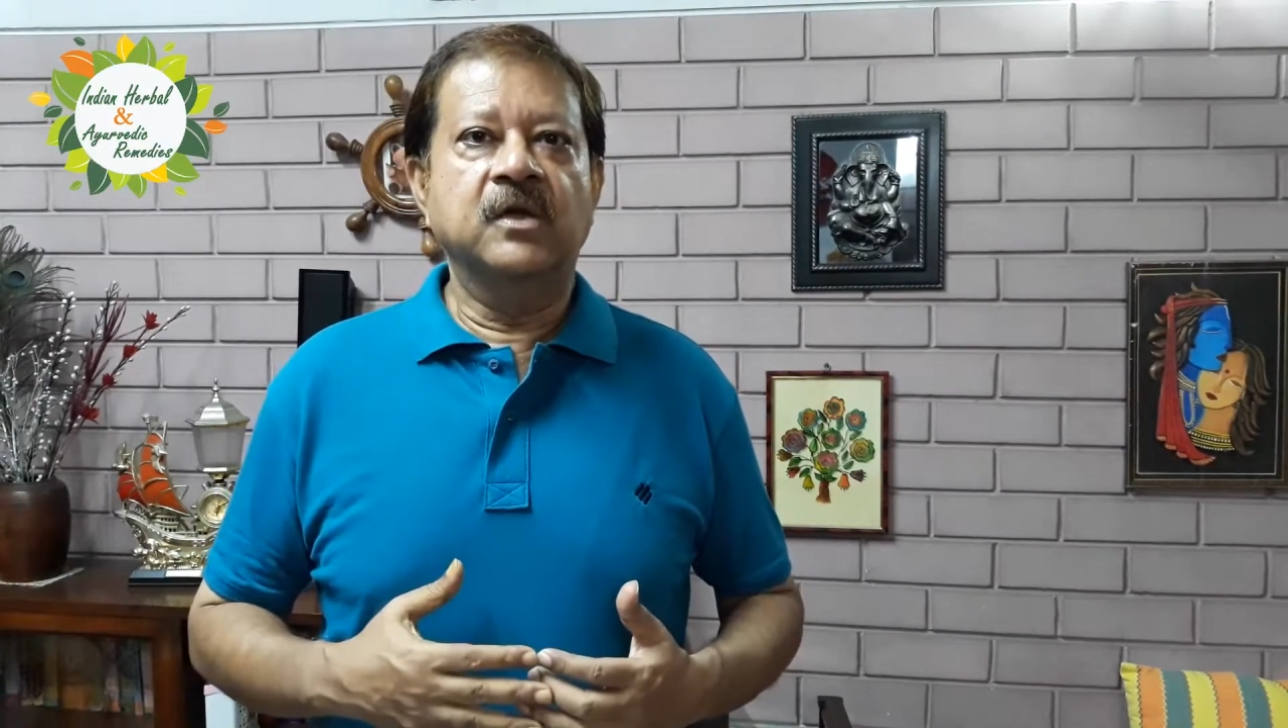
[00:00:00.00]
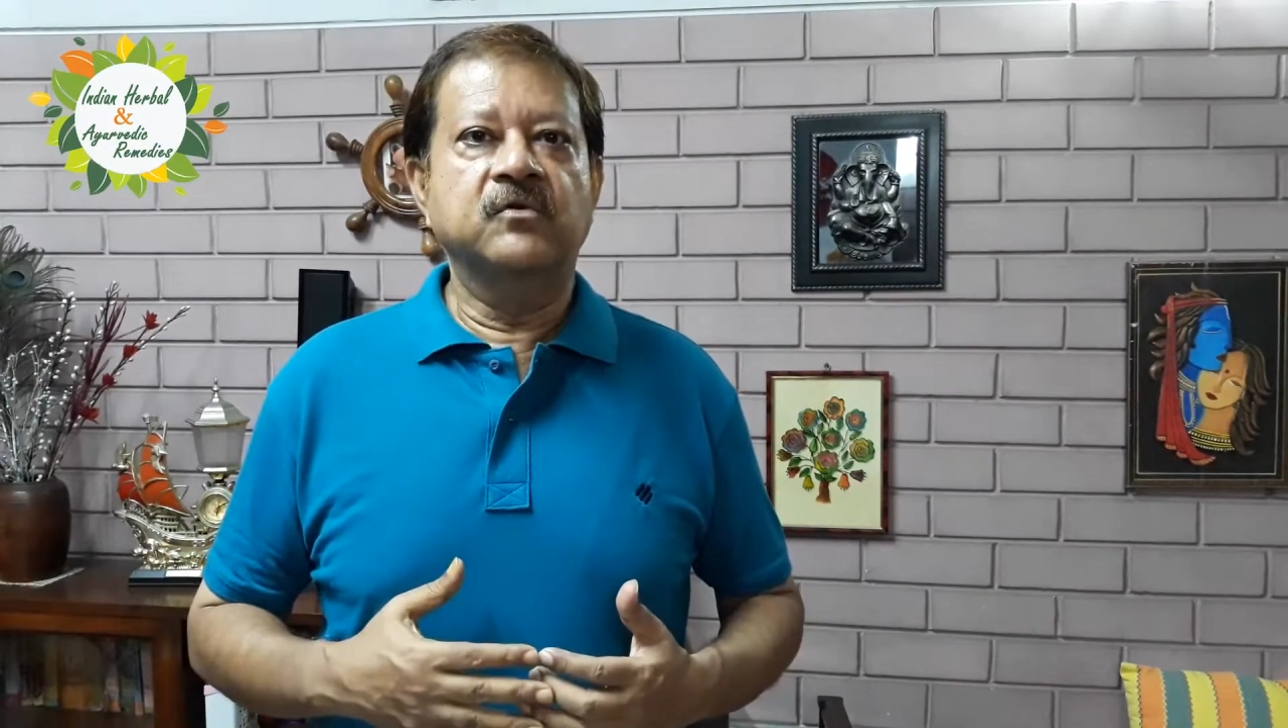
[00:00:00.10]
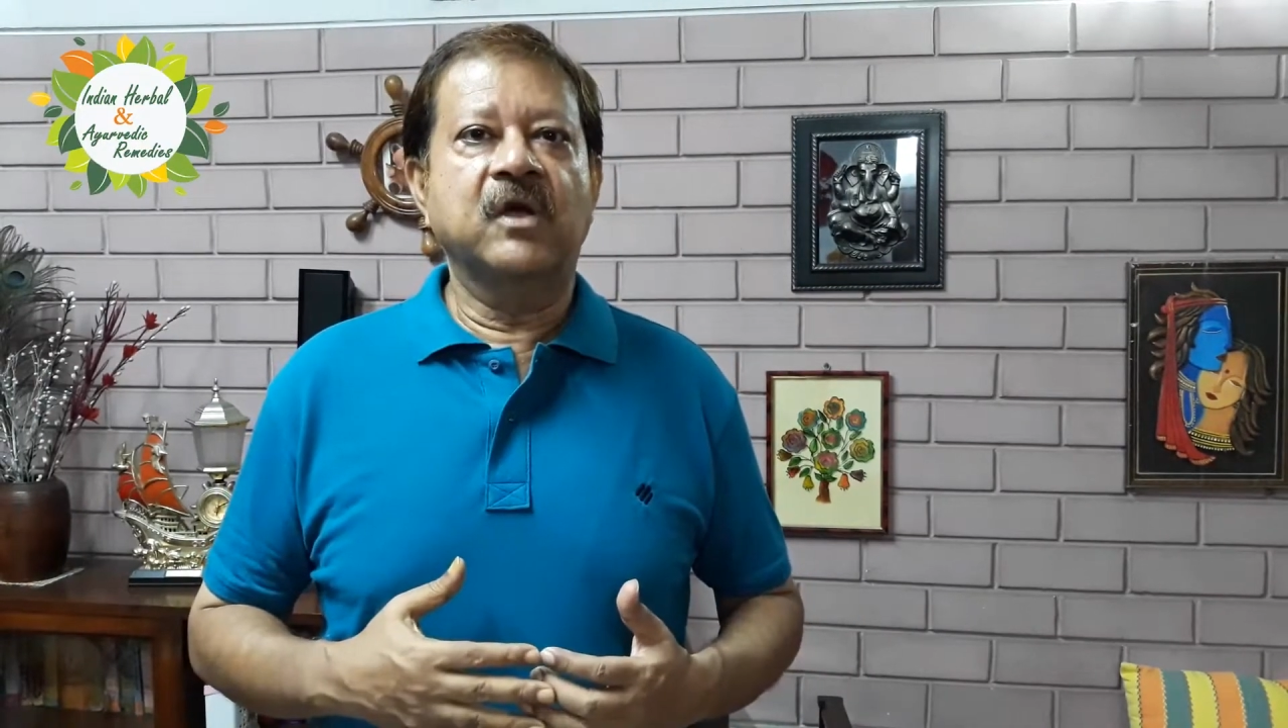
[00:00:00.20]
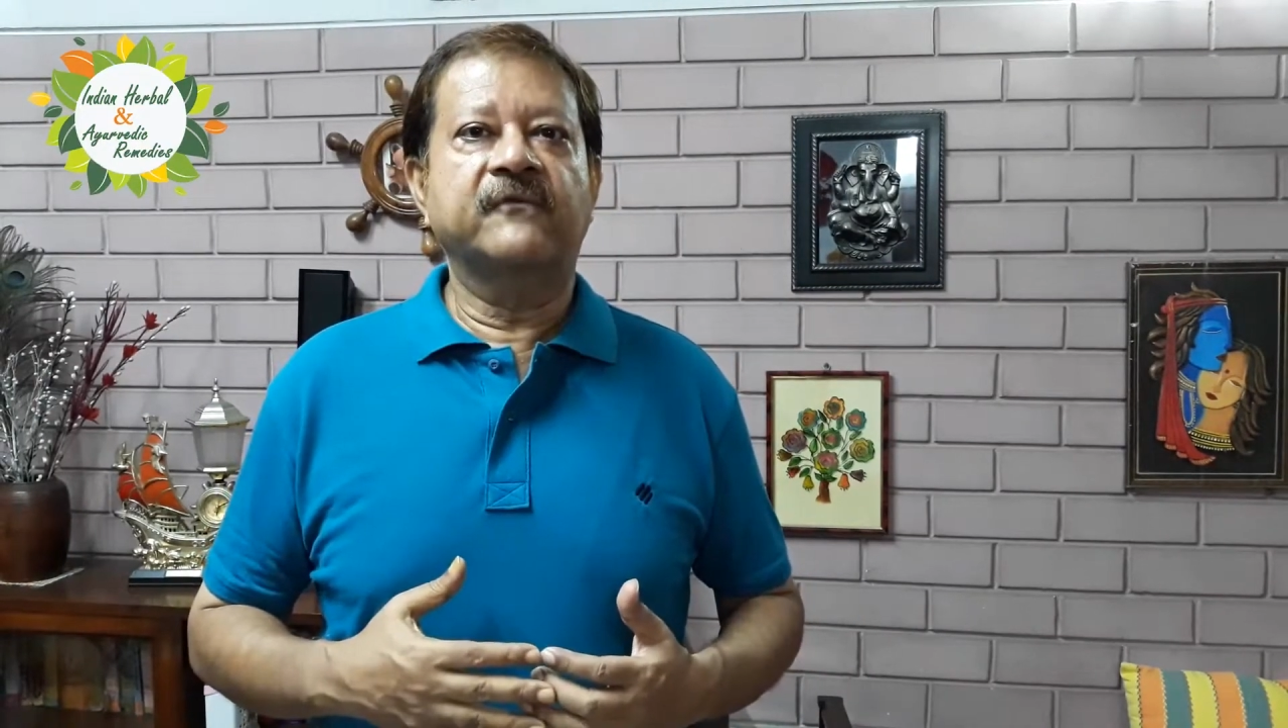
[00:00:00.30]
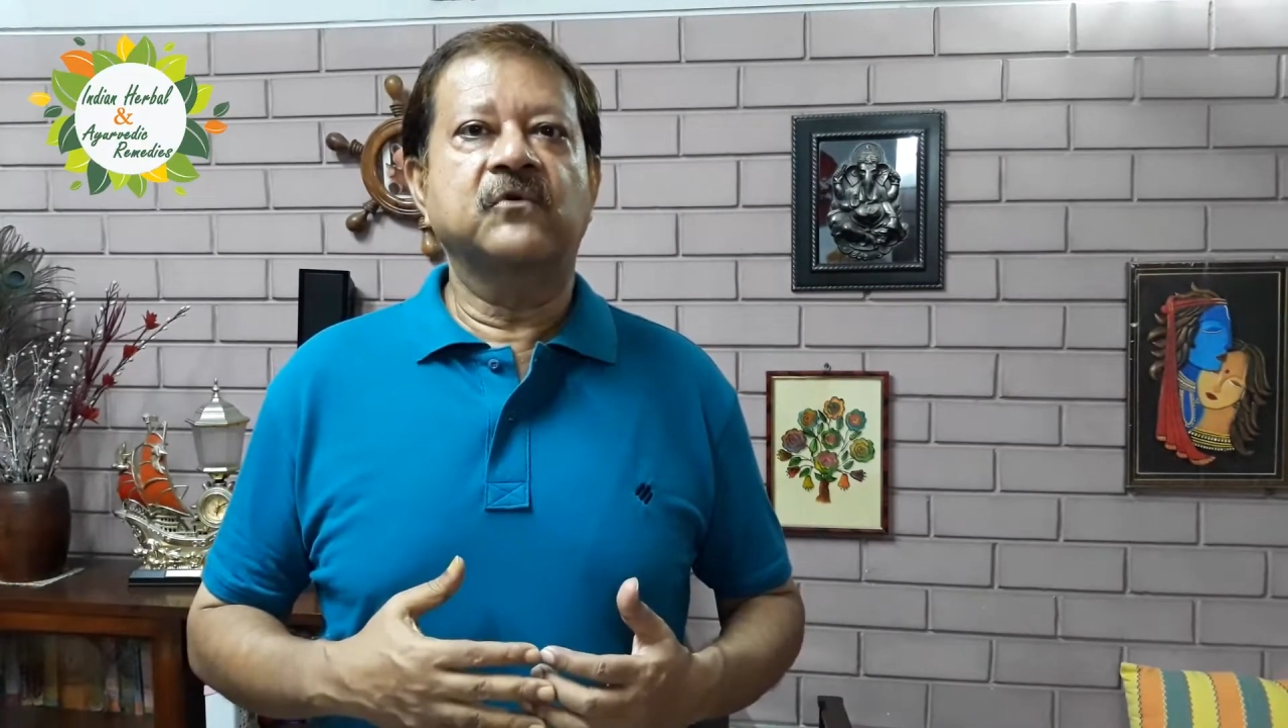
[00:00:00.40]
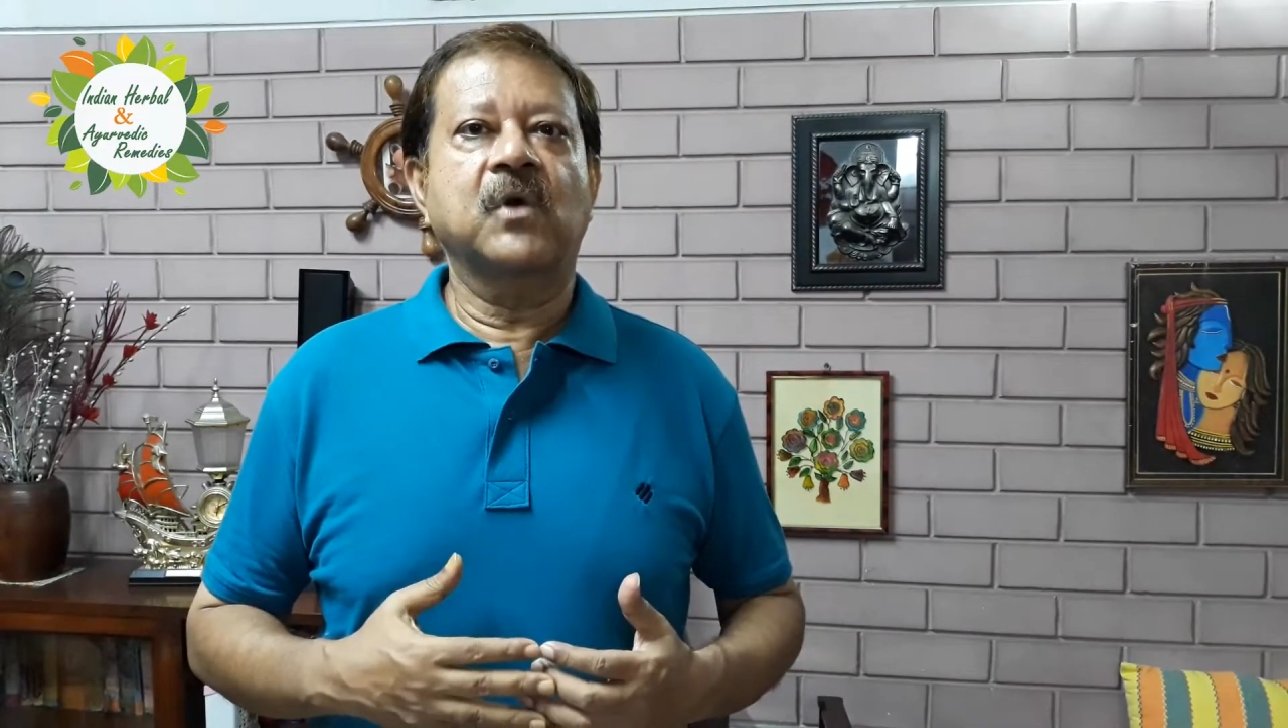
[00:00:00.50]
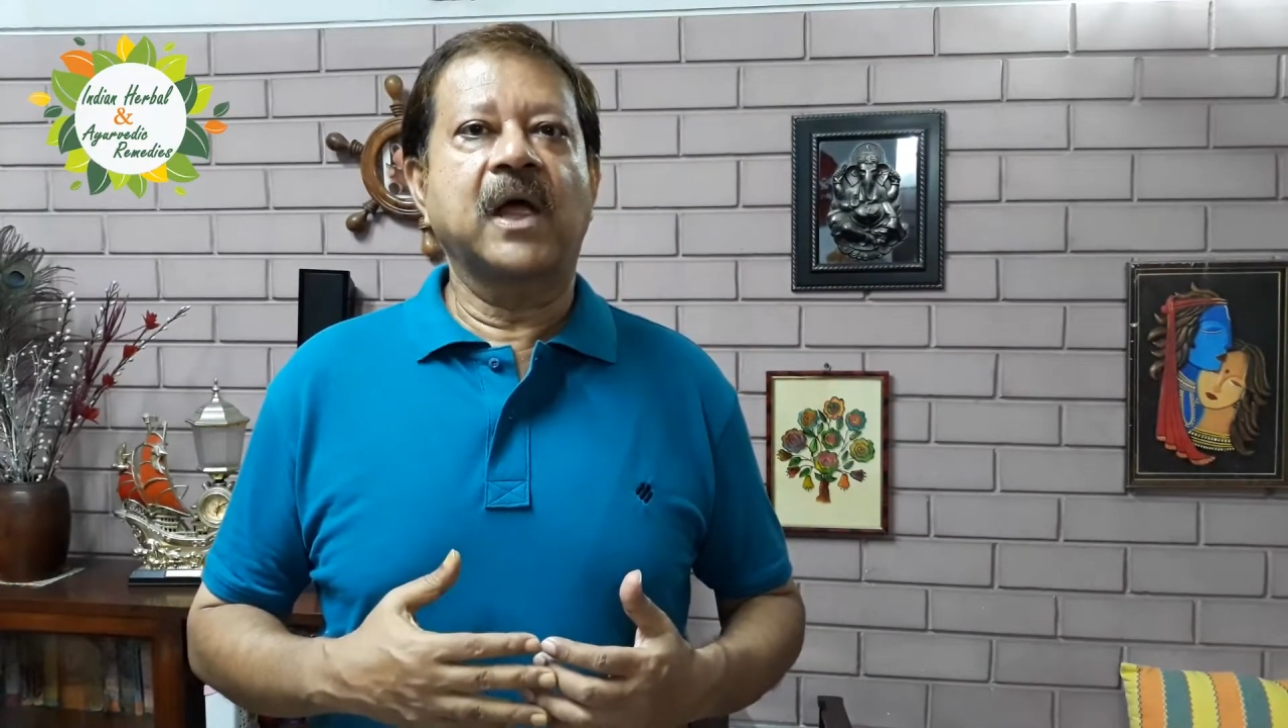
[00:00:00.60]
you have to